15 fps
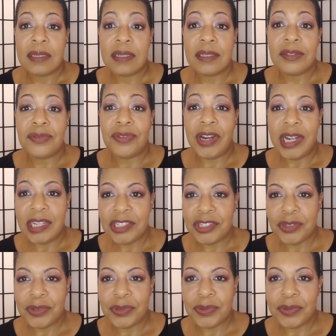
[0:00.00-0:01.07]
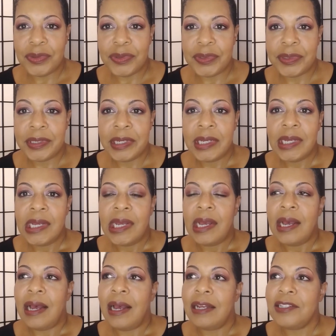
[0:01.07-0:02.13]
is rational.
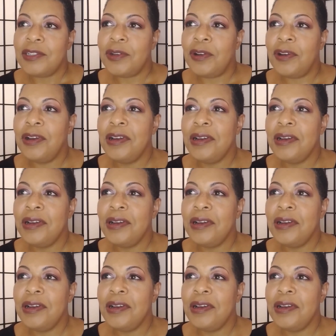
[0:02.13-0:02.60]
I saw,